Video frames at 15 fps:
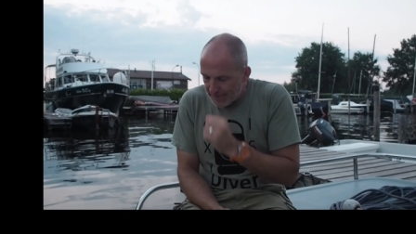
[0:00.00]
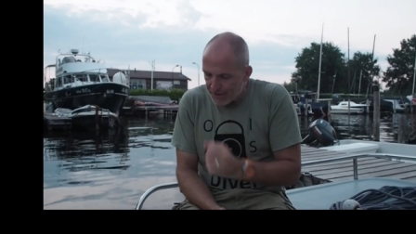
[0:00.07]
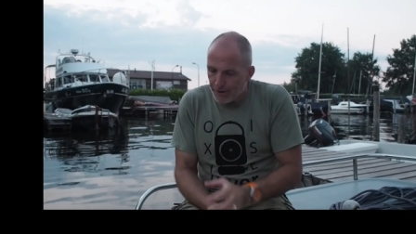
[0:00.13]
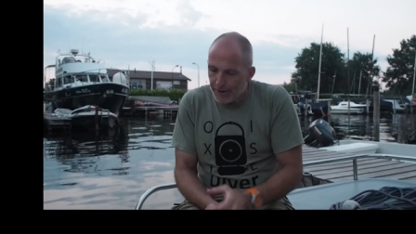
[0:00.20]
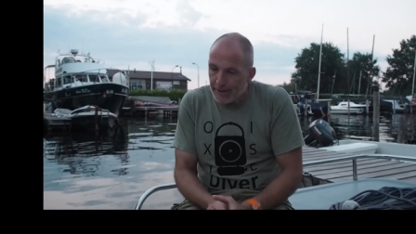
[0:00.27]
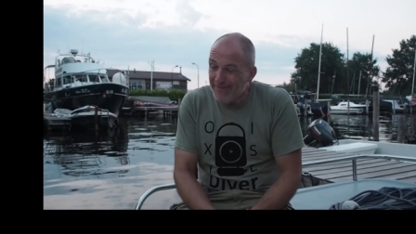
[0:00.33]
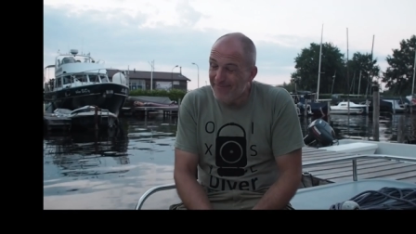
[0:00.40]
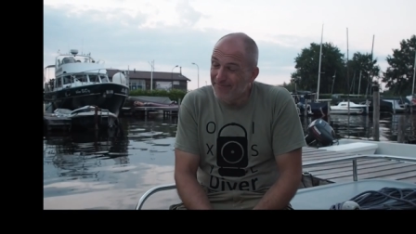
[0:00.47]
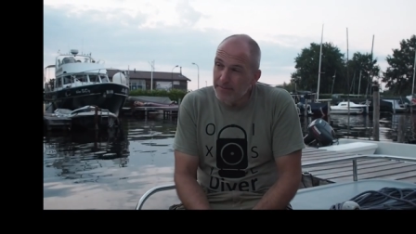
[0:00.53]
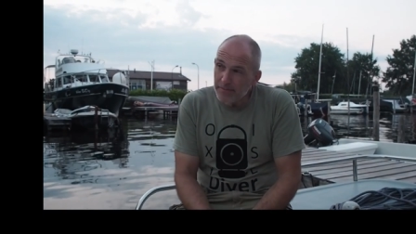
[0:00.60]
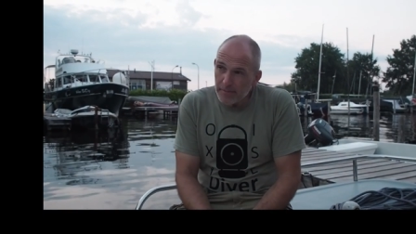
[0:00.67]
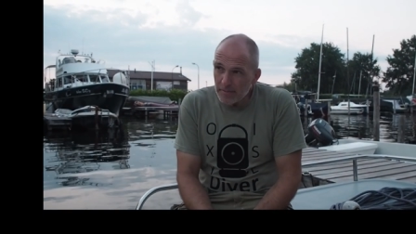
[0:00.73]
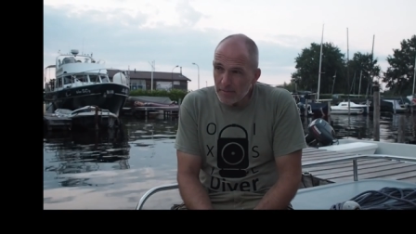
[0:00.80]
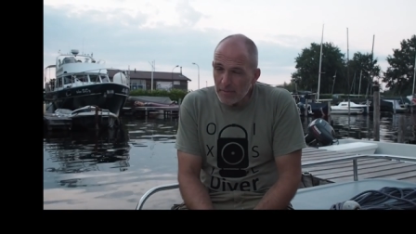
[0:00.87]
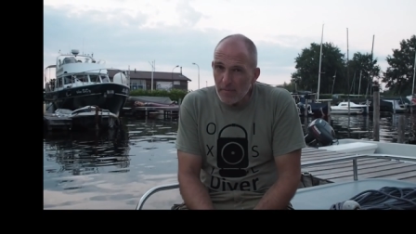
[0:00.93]
sorry,
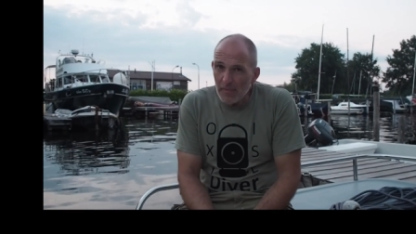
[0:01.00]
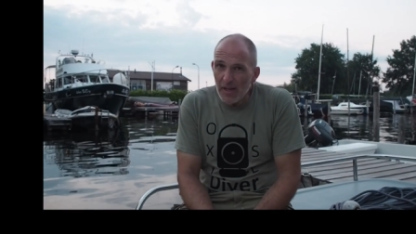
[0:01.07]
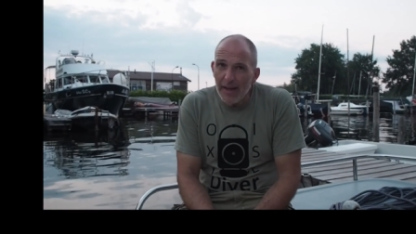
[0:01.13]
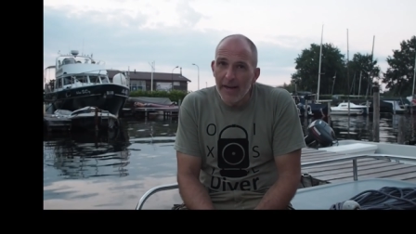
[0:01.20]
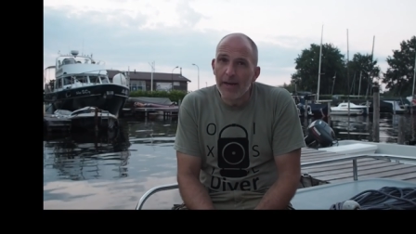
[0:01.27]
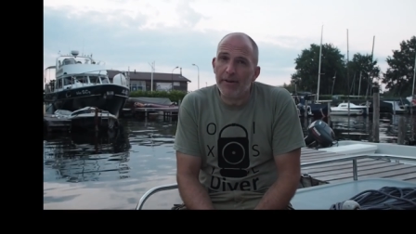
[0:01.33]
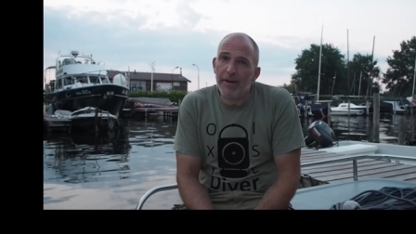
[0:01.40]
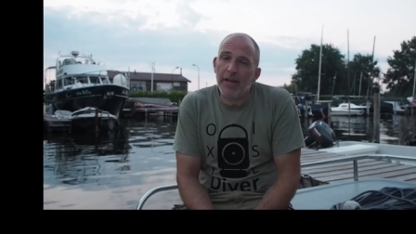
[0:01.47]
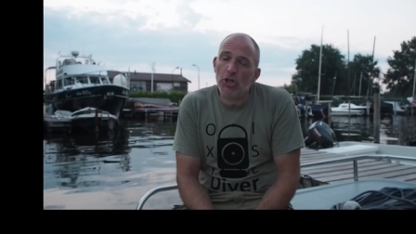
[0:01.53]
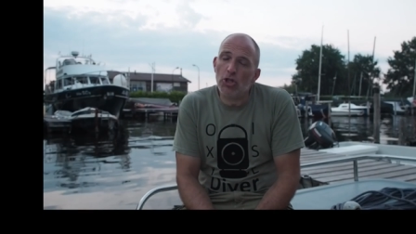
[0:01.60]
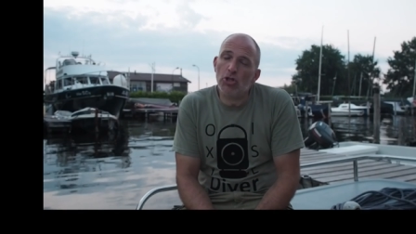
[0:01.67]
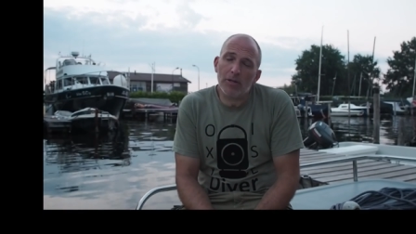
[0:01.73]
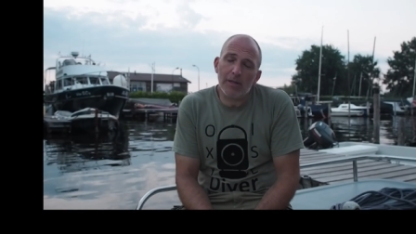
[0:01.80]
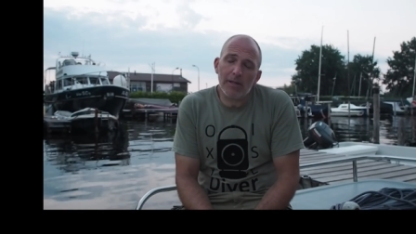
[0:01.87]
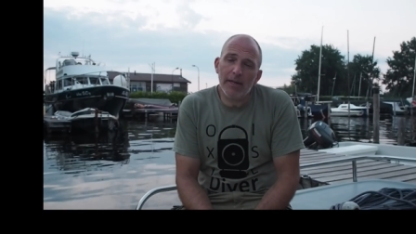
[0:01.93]
anchoring and
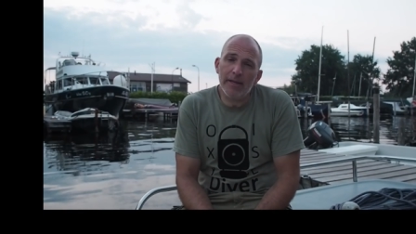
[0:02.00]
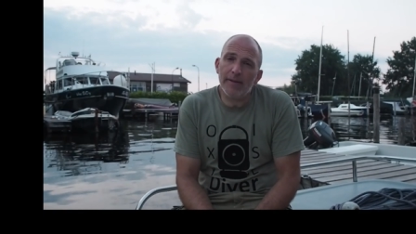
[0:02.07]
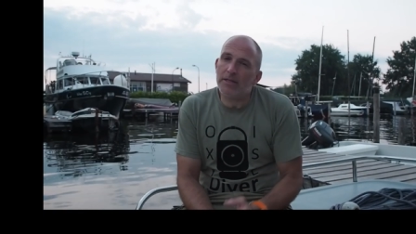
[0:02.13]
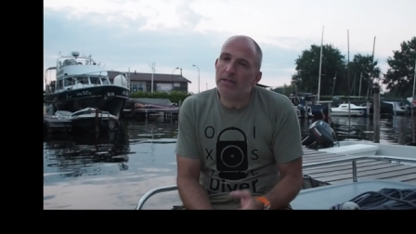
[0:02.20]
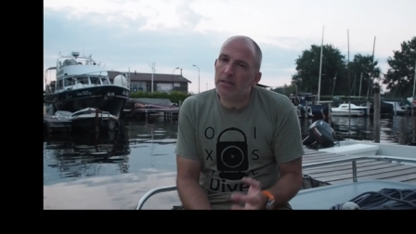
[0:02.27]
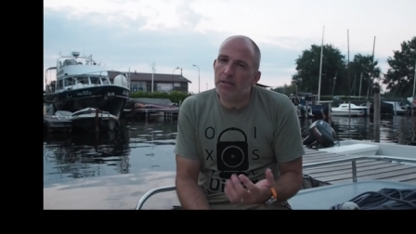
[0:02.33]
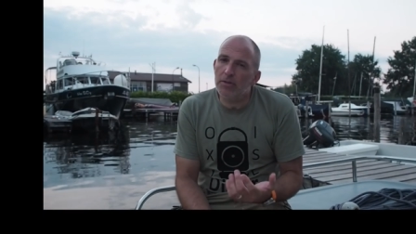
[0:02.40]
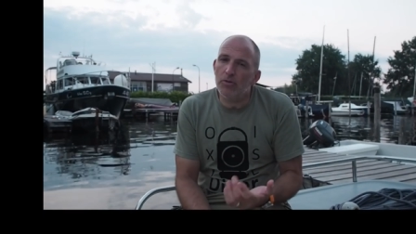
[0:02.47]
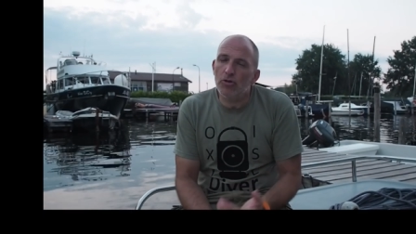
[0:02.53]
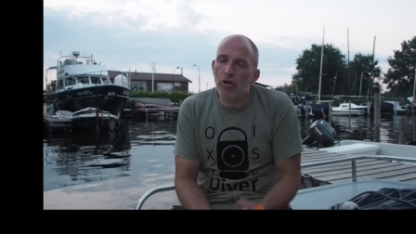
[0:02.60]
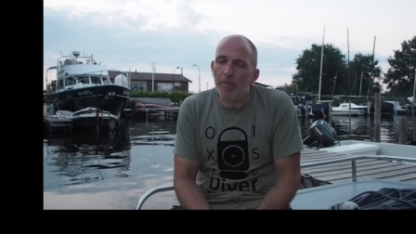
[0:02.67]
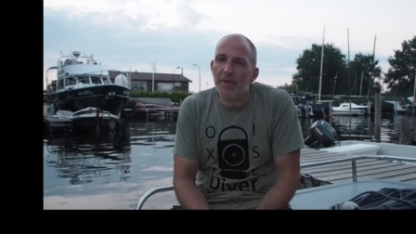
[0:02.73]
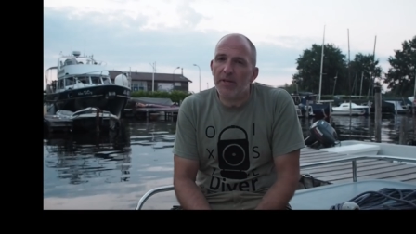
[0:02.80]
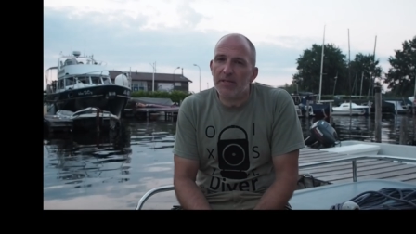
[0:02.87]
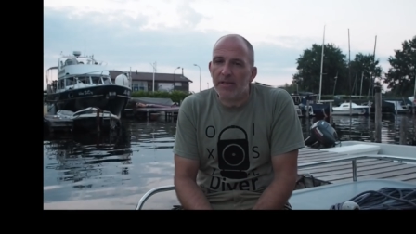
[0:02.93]
shot line. That's two
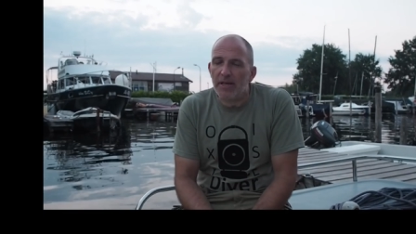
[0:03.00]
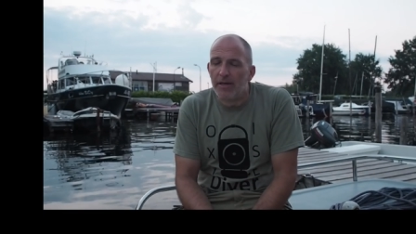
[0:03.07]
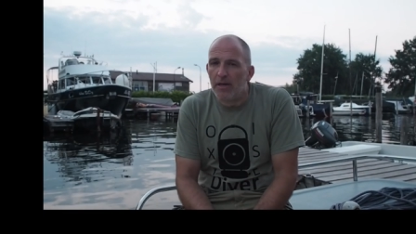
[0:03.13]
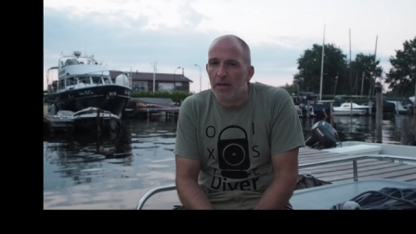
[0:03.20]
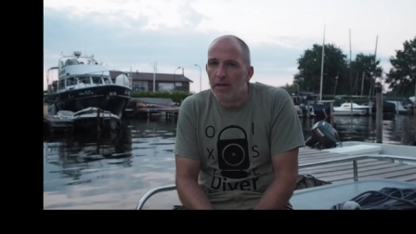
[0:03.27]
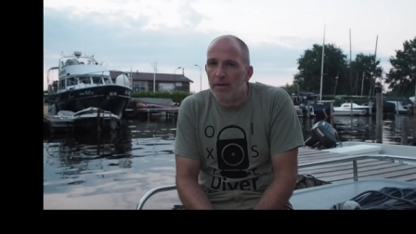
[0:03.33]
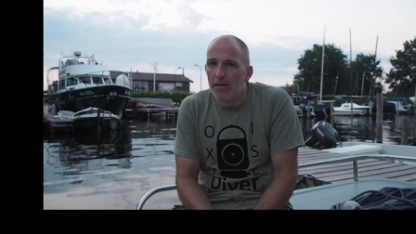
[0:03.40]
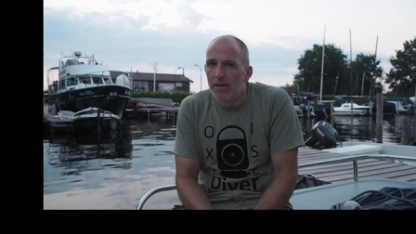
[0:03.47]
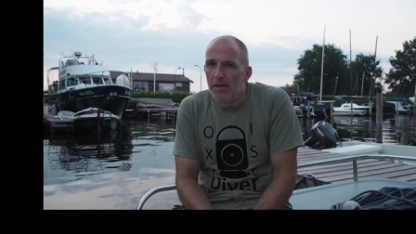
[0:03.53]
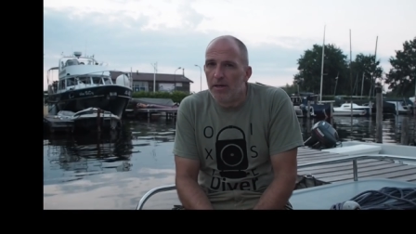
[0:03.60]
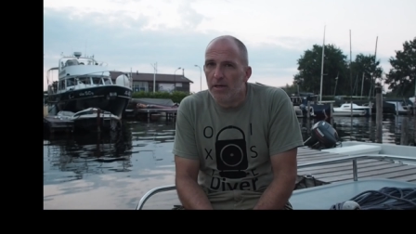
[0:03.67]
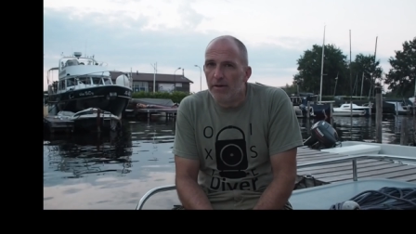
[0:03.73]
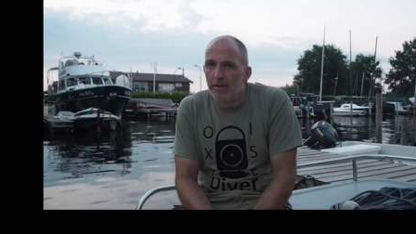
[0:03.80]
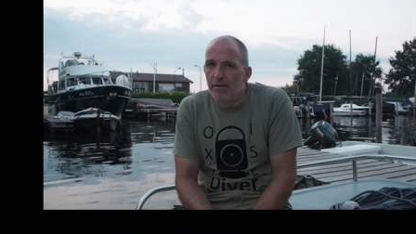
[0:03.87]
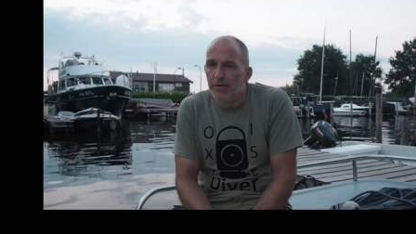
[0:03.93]
topics that are uh,
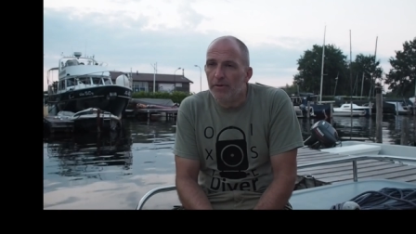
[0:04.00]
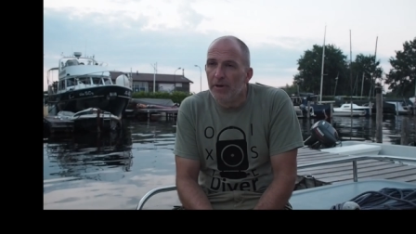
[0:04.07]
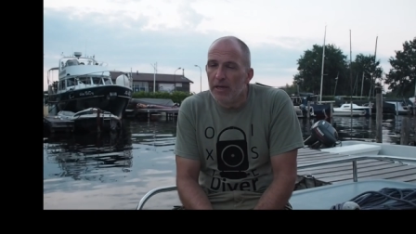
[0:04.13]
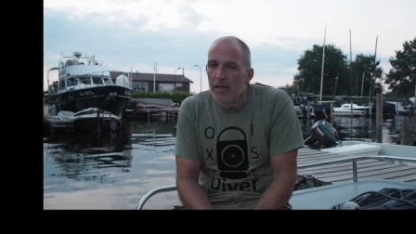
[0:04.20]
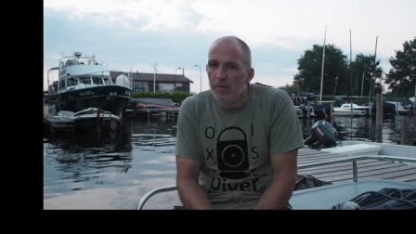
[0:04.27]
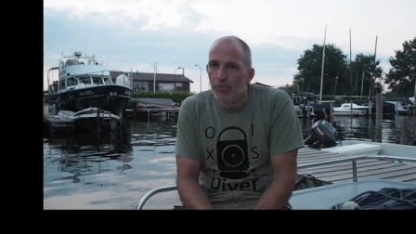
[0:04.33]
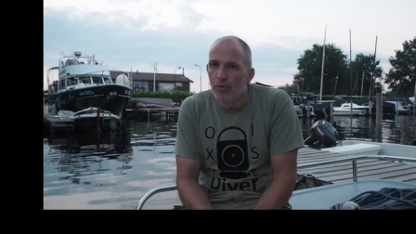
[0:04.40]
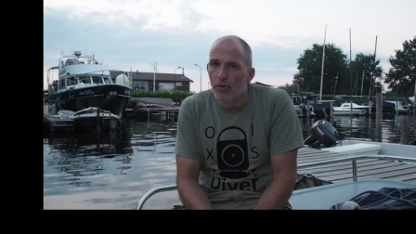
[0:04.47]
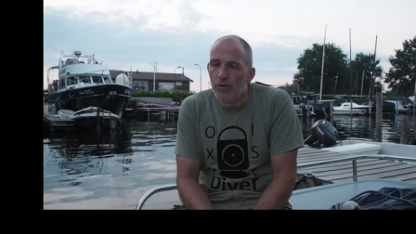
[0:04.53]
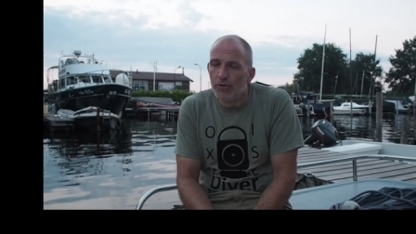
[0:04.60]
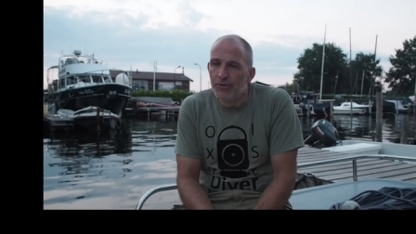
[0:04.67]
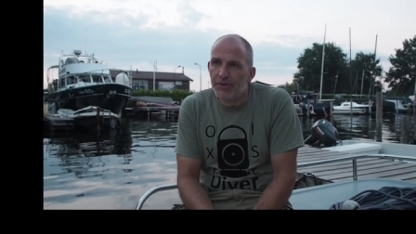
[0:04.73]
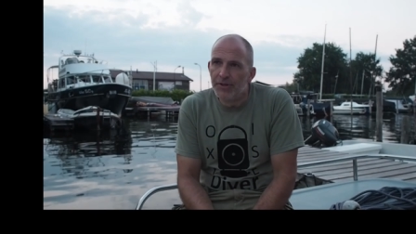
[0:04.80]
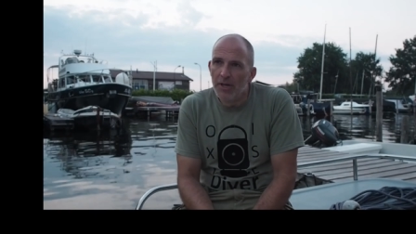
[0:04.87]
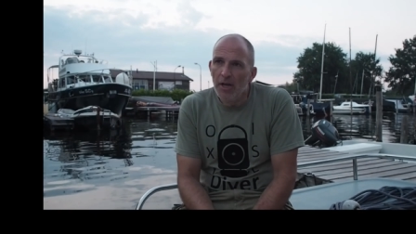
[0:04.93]
really important.